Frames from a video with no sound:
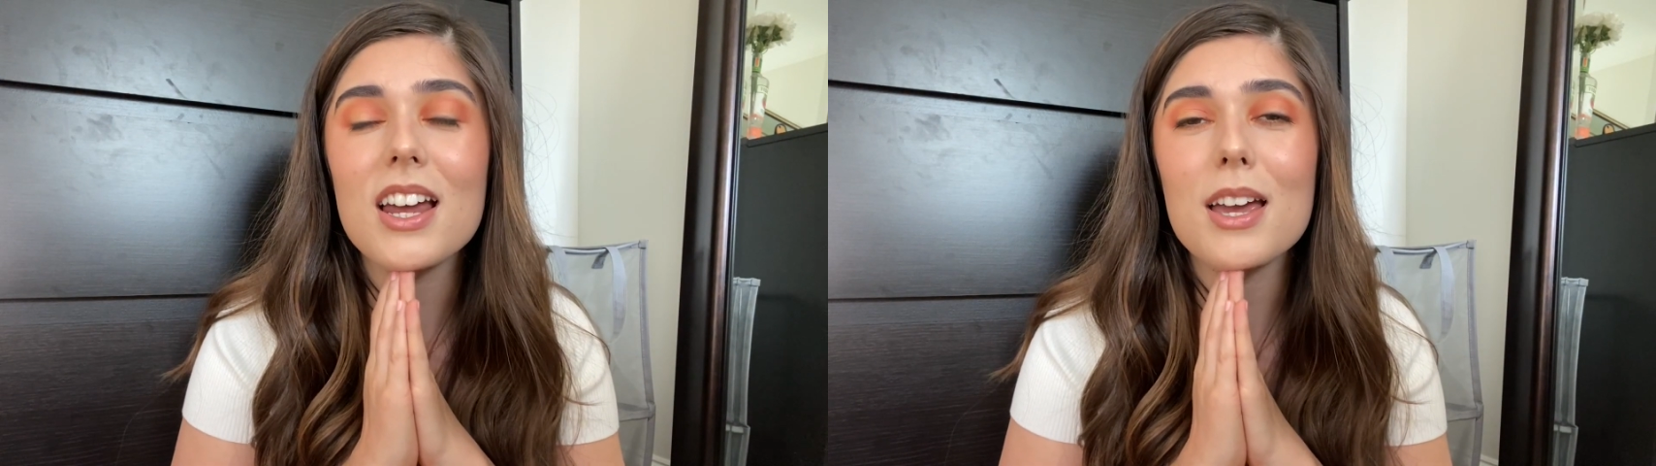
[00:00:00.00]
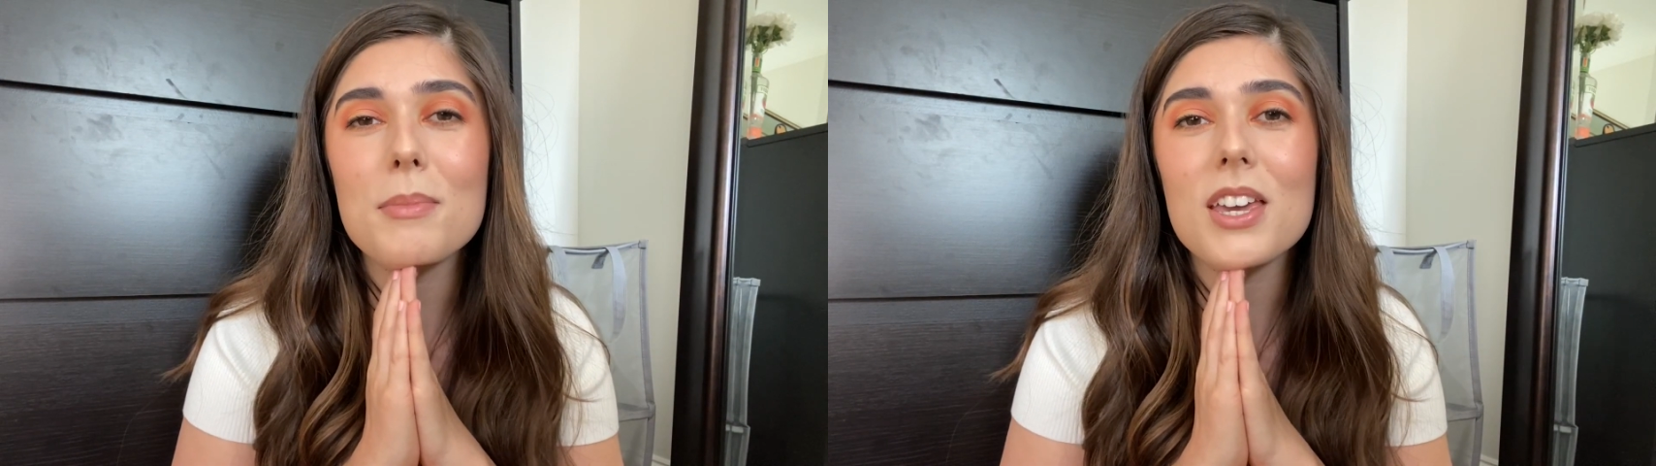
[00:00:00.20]

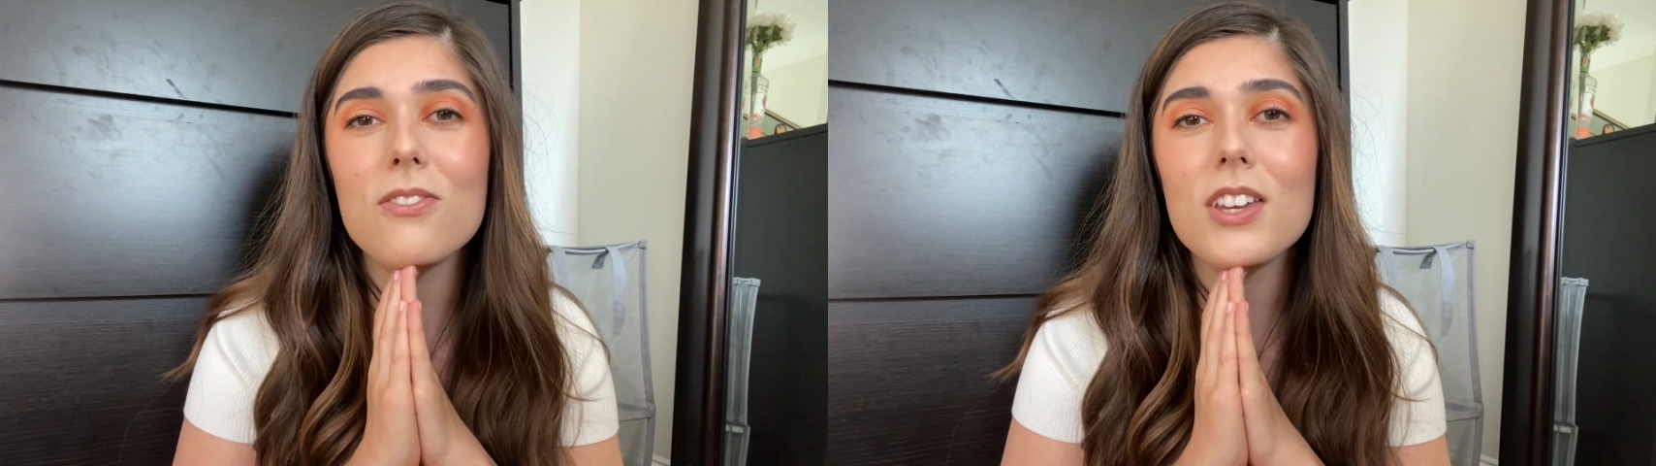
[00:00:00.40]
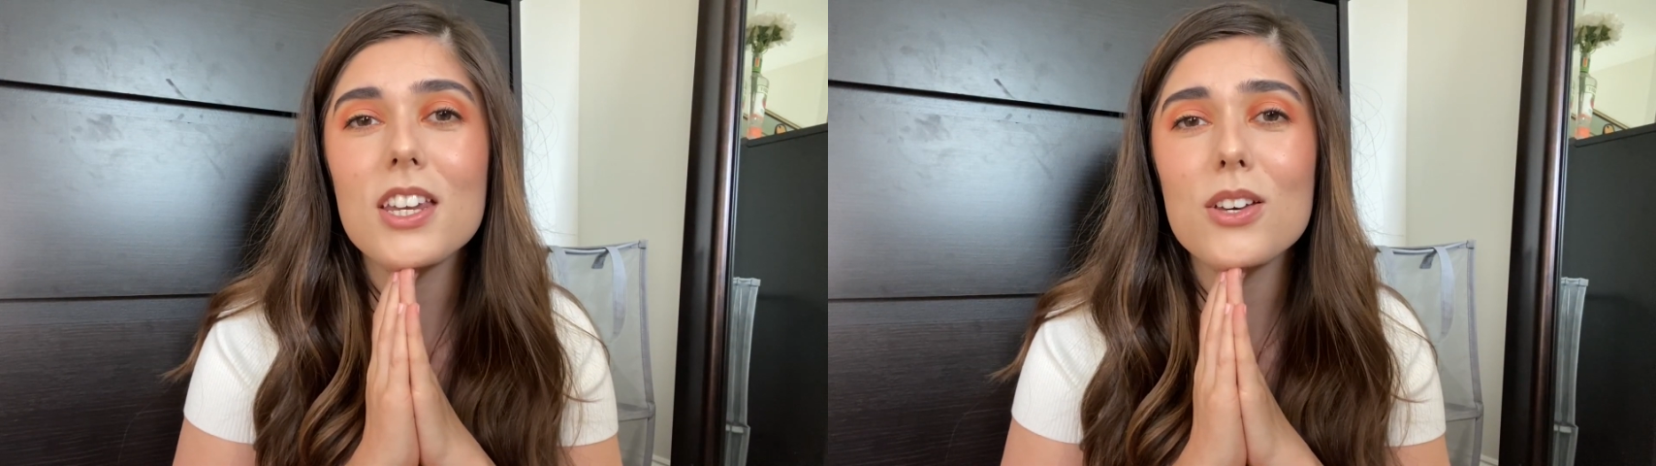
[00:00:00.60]
I
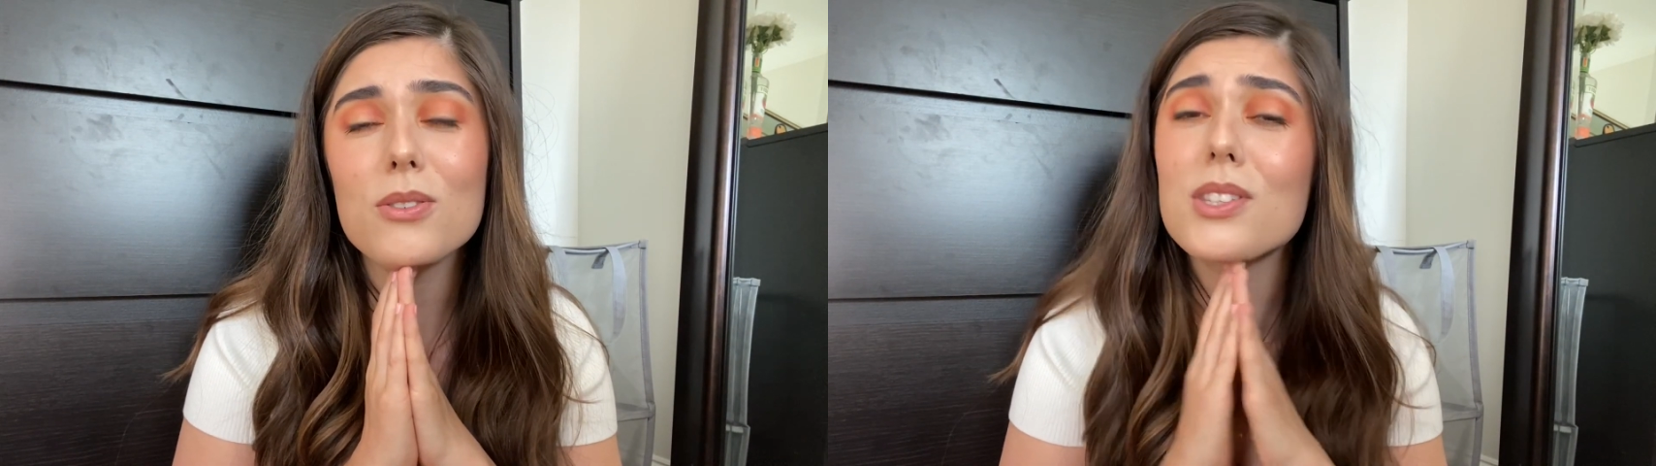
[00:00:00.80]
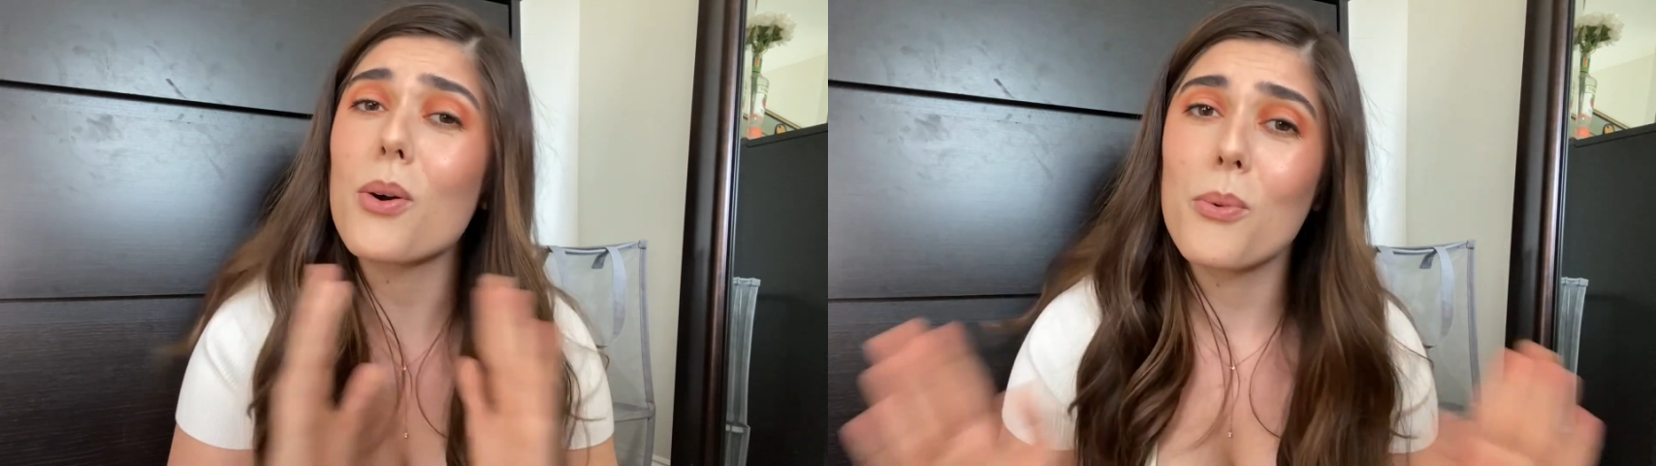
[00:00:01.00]
make
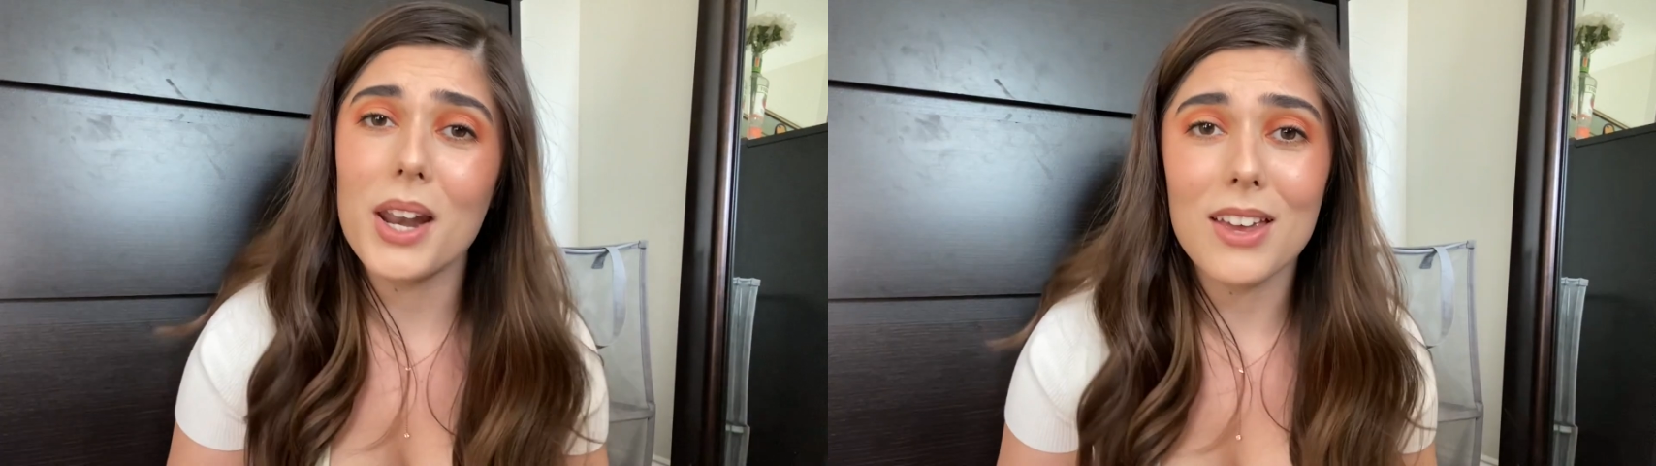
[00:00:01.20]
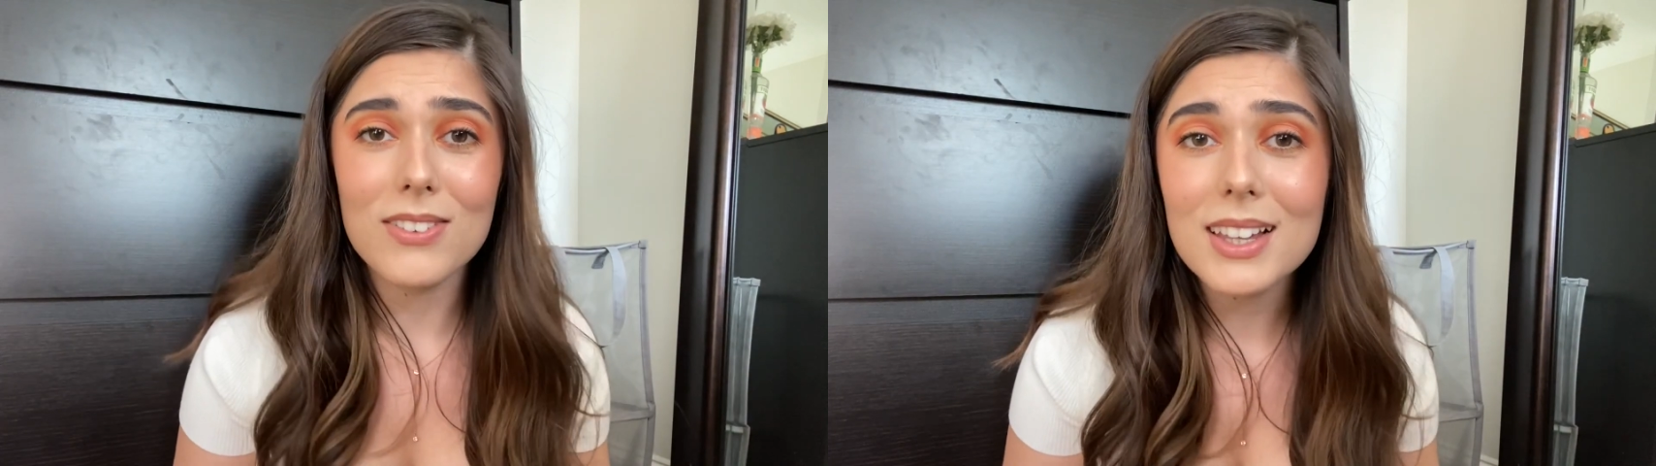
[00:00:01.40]
videos
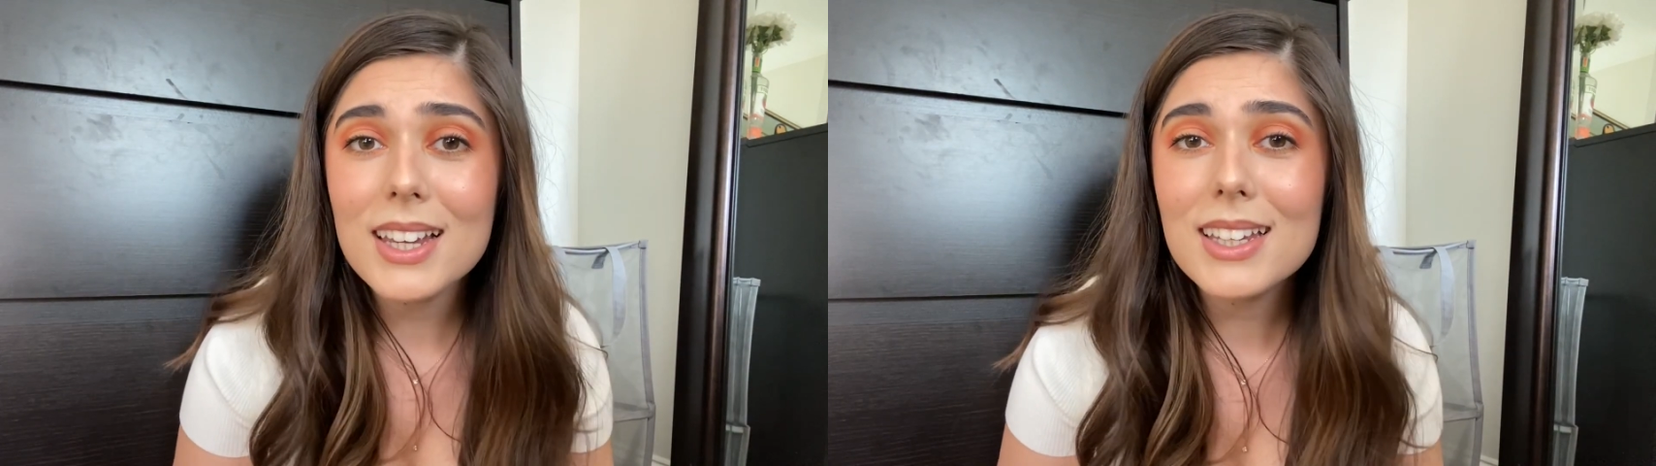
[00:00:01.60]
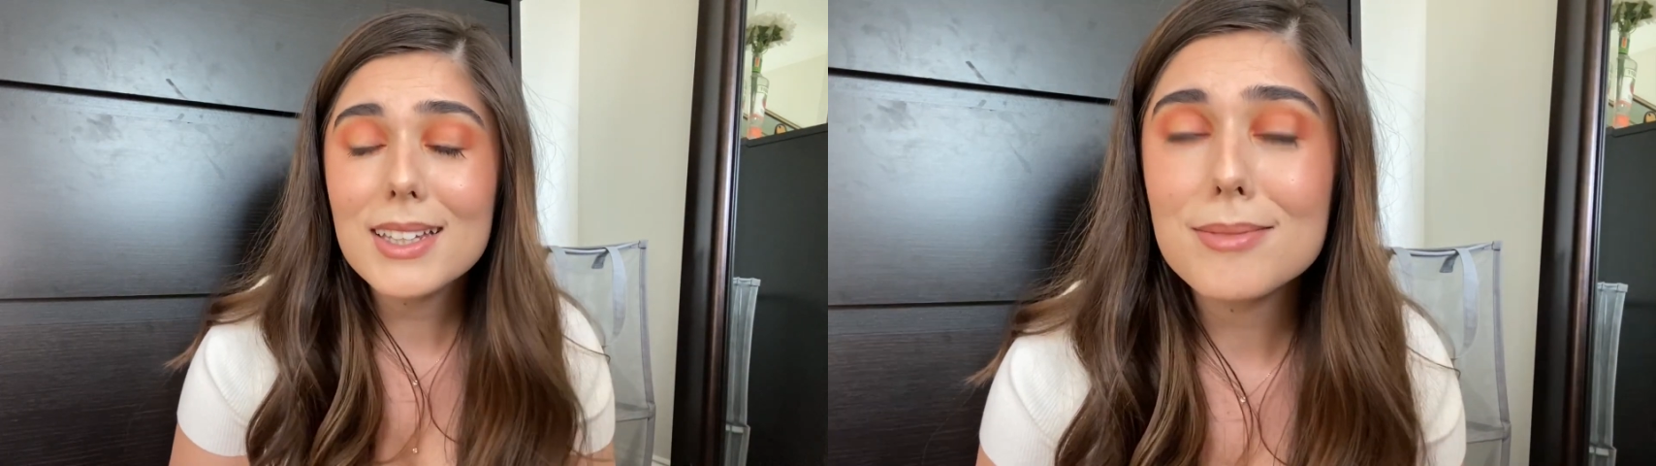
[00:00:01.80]
when I feel
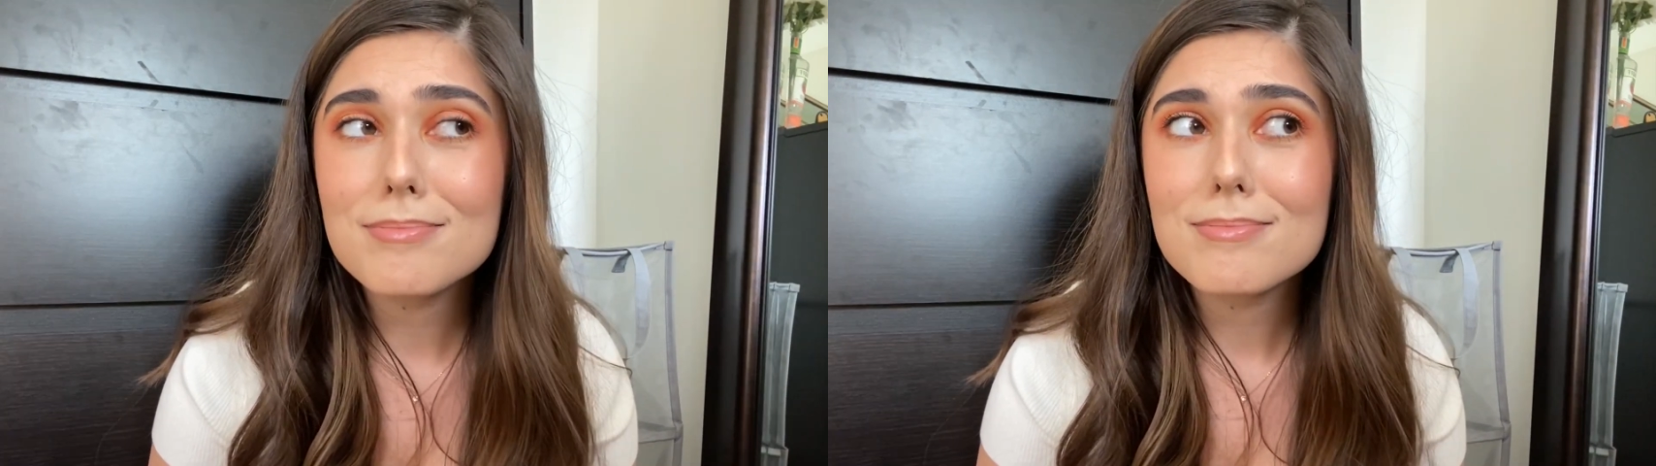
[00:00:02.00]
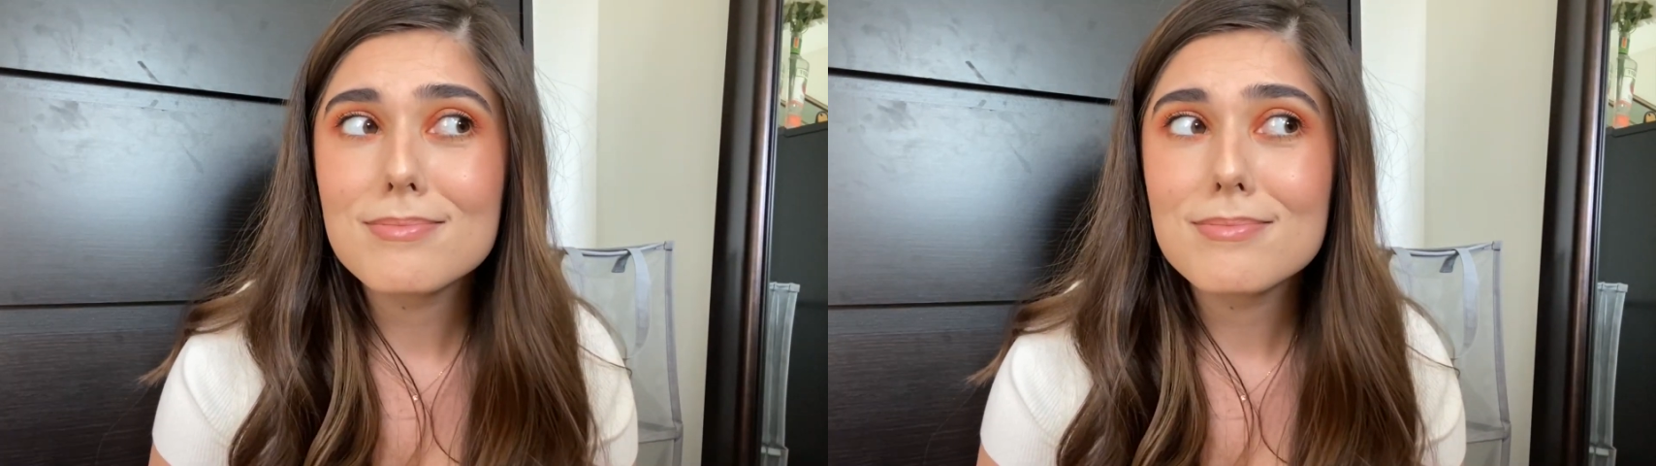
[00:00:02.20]
like it